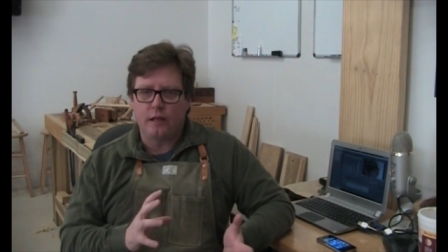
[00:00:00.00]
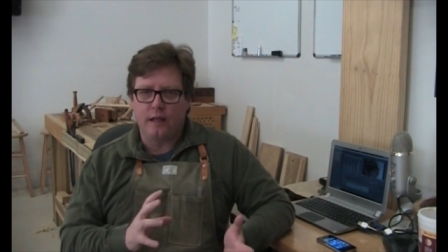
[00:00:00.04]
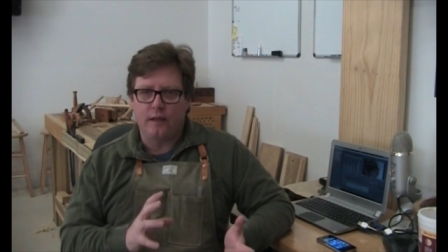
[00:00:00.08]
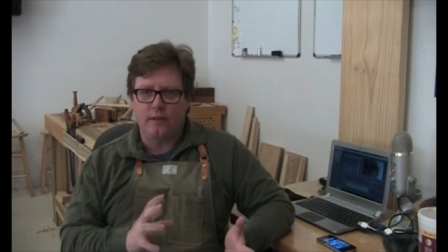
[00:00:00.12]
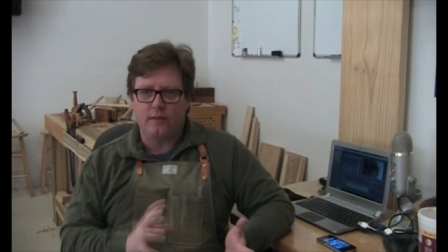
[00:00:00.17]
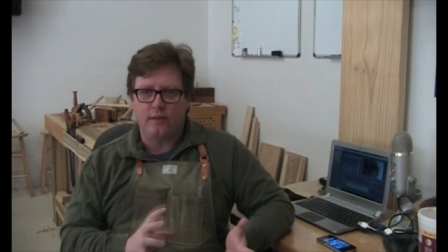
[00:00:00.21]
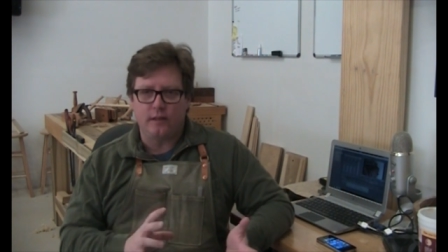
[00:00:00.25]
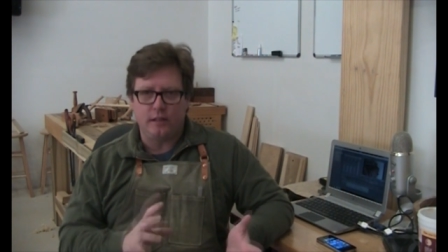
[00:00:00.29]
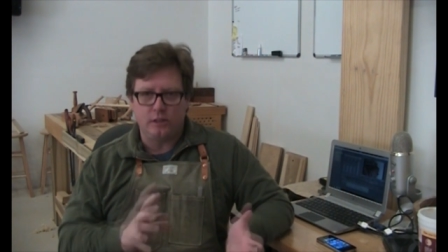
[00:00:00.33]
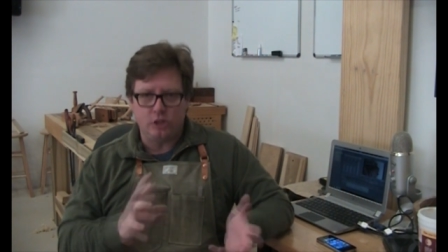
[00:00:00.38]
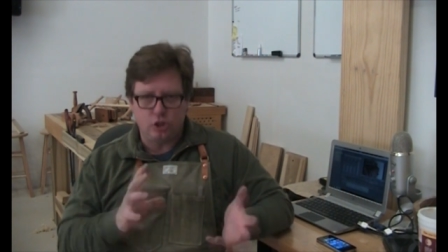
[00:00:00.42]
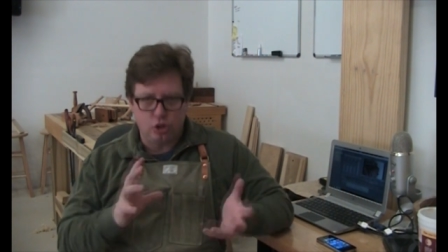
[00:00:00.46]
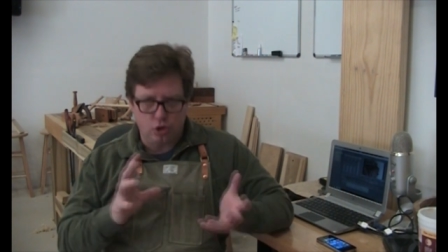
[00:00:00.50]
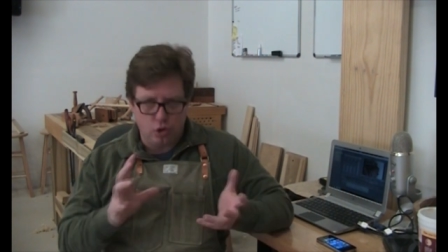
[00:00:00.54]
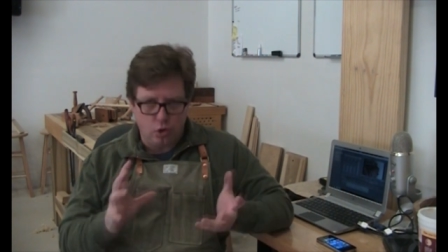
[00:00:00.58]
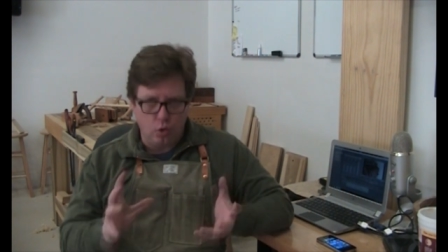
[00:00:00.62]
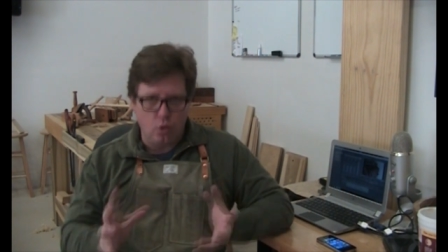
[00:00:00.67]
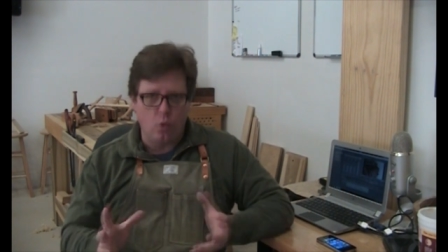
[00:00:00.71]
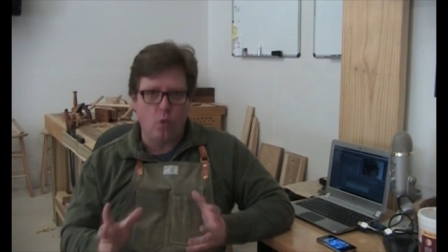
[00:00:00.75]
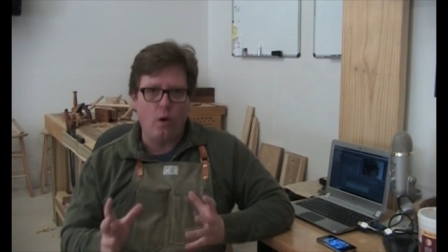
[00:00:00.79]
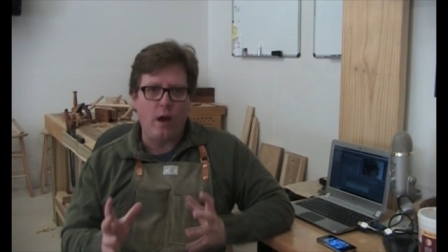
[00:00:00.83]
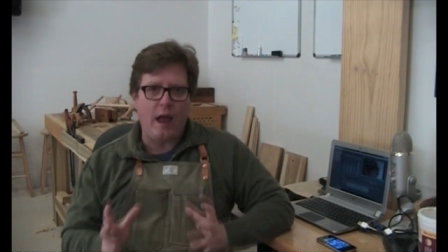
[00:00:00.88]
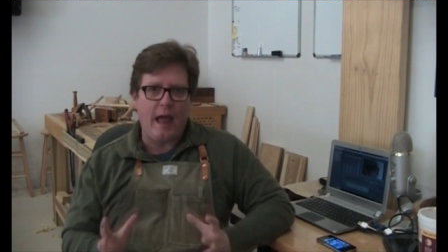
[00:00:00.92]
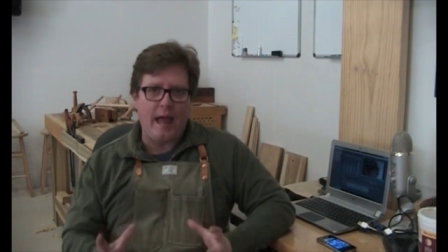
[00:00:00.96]
get the
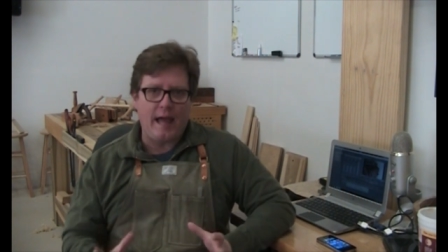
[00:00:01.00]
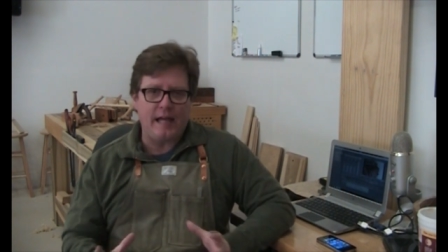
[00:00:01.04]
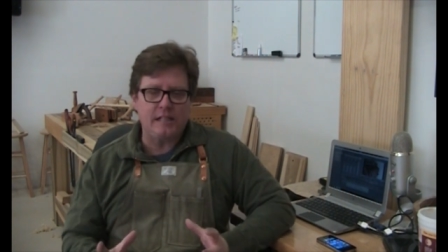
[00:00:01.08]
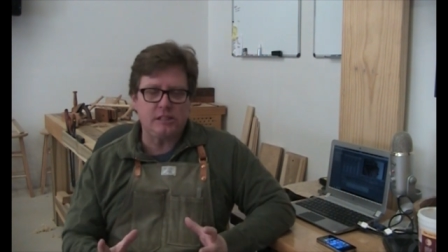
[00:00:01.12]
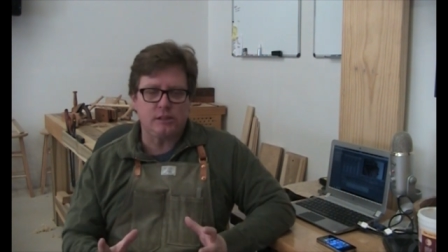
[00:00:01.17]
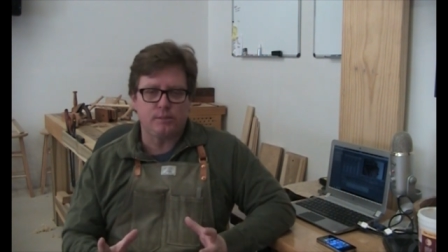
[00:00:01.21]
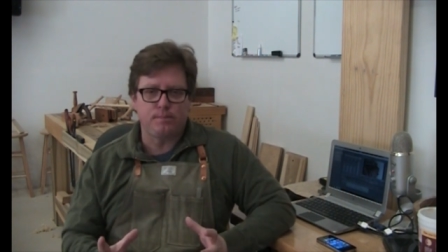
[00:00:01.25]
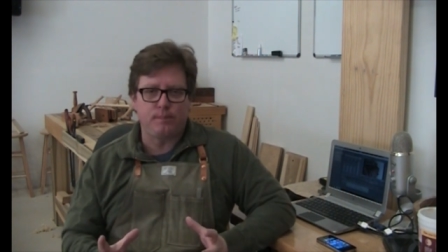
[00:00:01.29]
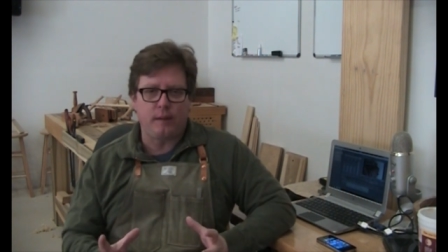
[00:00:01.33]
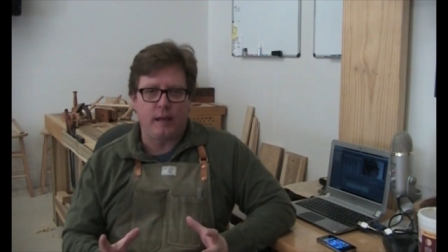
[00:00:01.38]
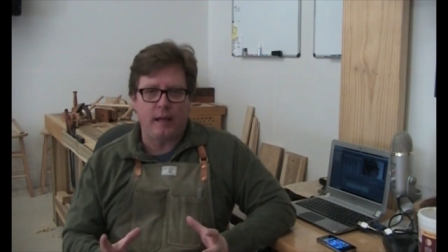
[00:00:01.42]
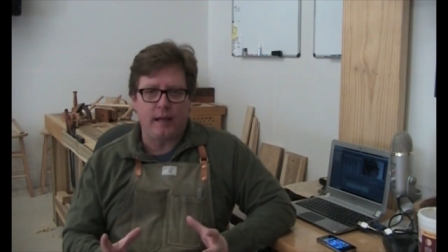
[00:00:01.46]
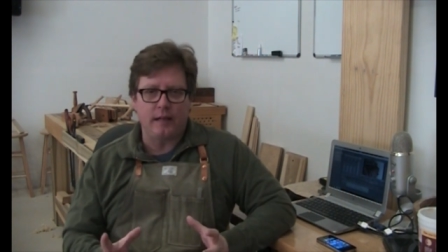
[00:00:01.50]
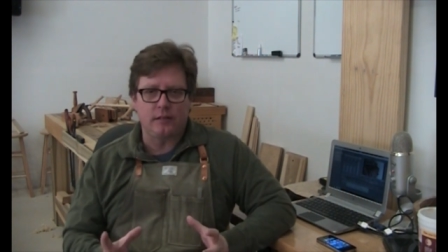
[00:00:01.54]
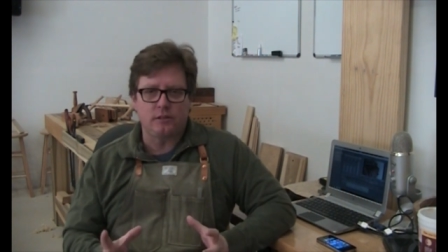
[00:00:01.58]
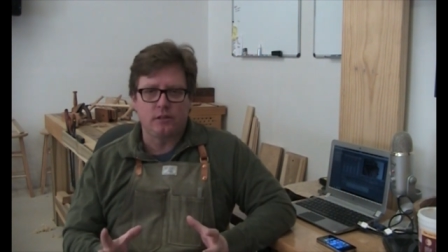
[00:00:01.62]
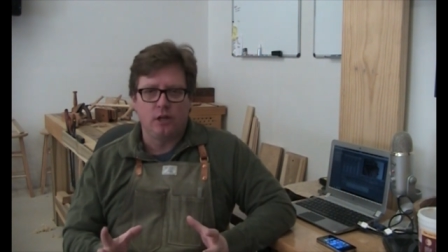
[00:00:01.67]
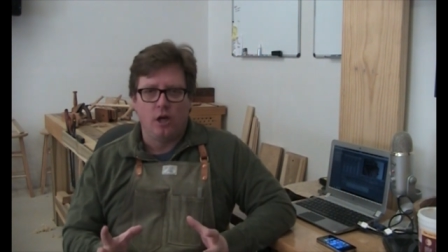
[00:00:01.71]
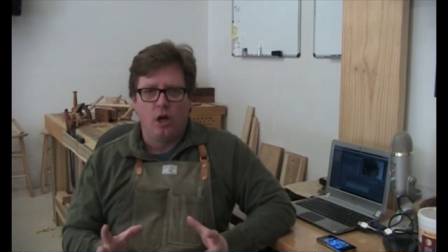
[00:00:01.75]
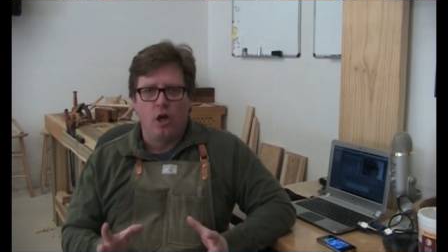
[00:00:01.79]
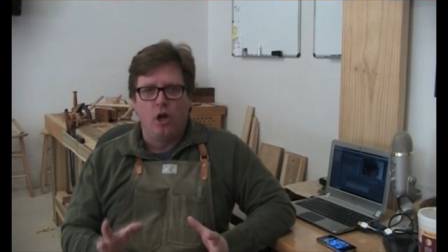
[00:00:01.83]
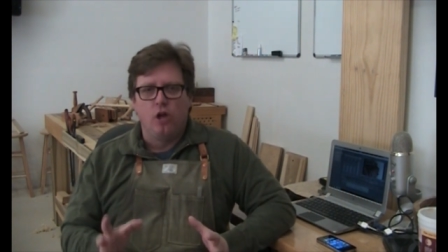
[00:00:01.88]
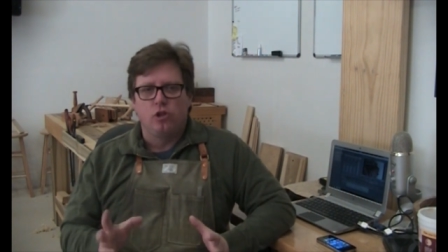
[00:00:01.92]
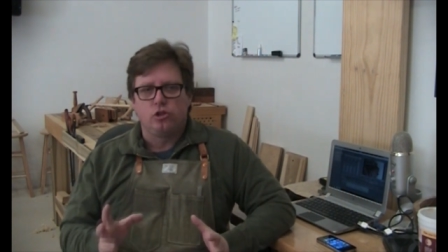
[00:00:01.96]
school
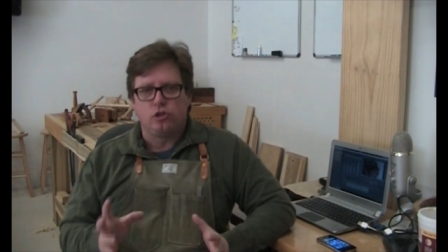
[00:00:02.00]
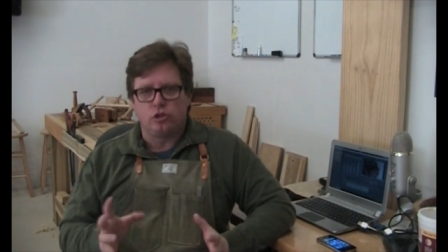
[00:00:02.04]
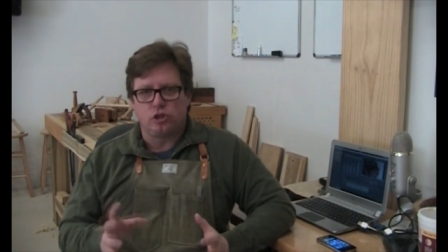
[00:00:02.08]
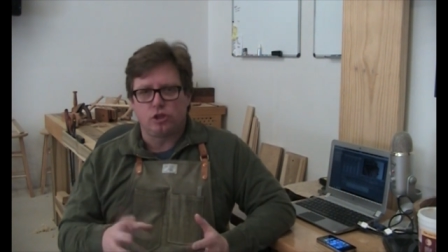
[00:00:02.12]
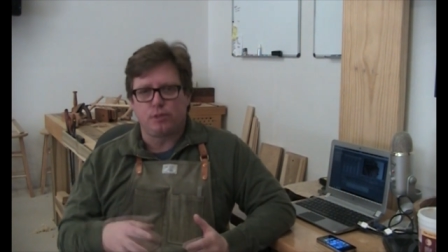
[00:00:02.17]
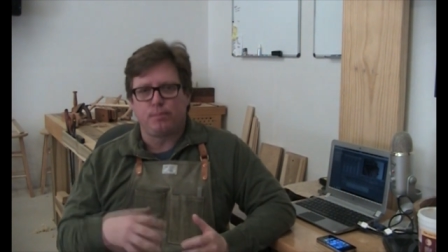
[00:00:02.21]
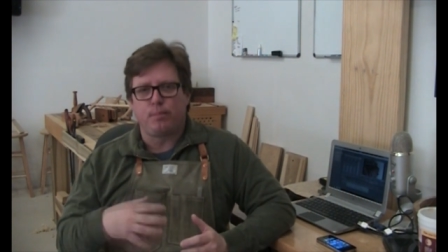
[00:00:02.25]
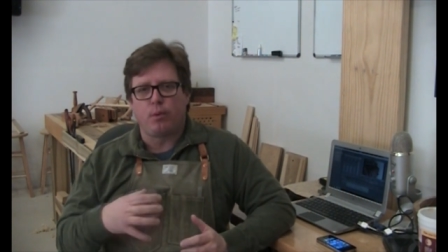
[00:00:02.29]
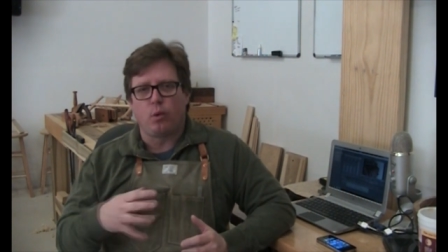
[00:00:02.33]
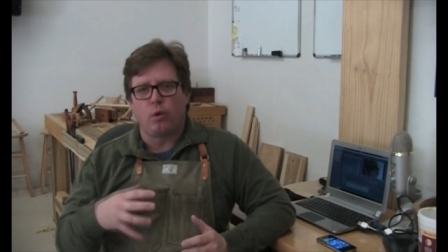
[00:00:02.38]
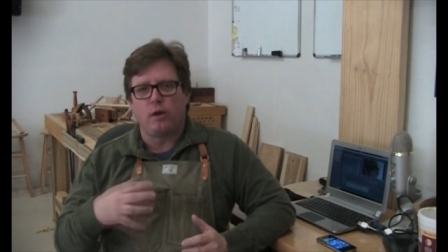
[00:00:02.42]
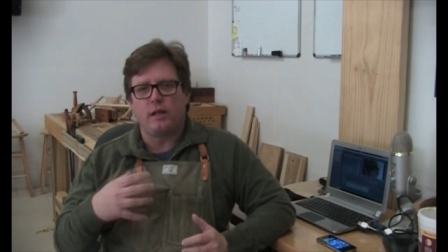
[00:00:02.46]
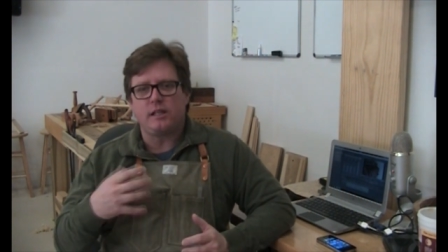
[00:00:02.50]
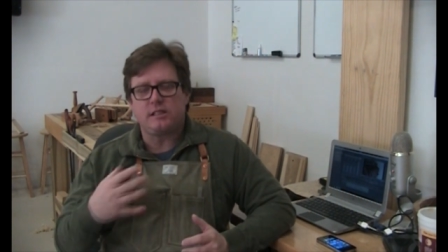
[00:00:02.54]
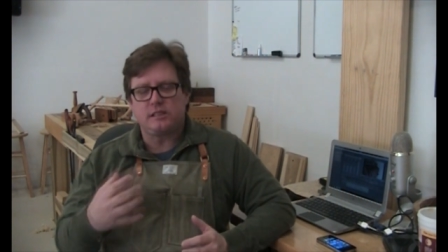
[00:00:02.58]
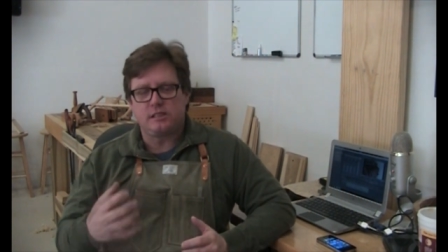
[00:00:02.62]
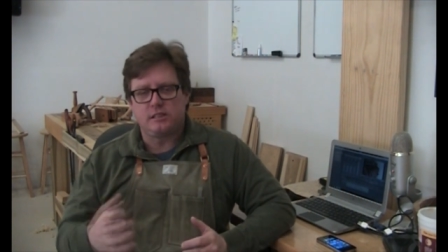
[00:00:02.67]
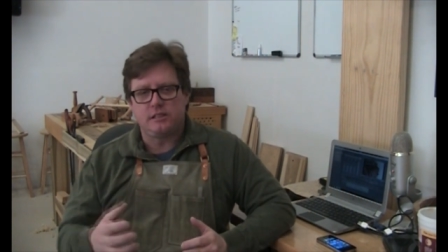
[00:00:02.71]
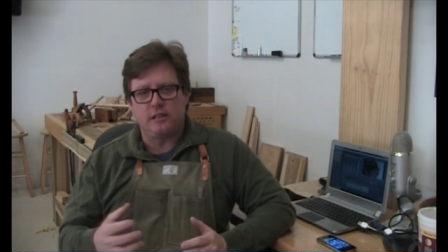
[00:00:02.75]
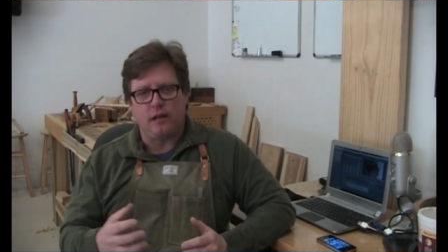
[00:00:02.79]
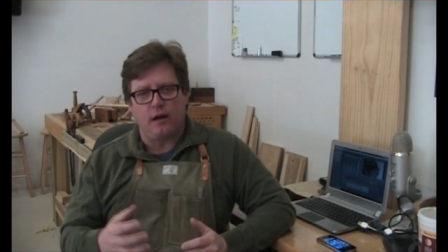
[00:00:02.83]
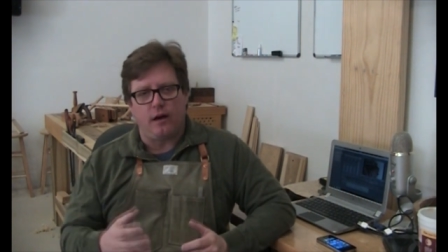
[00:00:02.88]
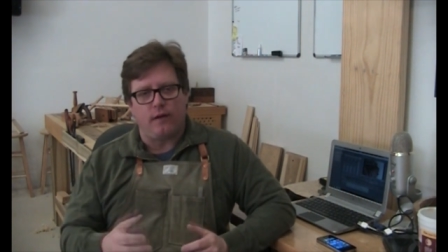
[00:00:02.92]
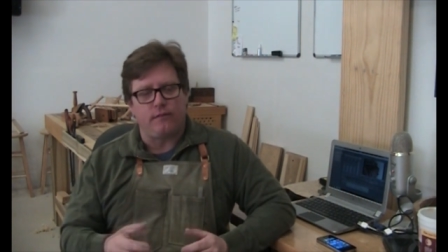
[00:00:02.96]
aspect to support
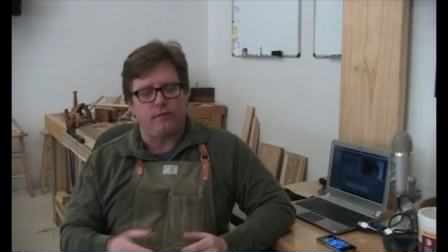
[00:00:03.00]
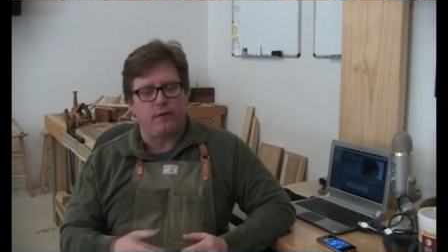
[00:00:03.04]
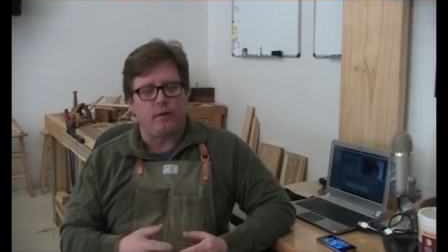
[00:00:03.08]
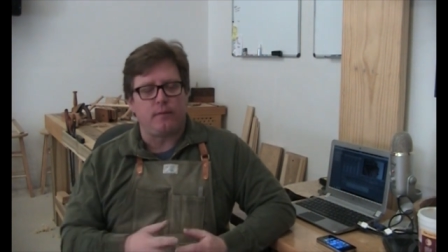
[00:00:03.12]
itself.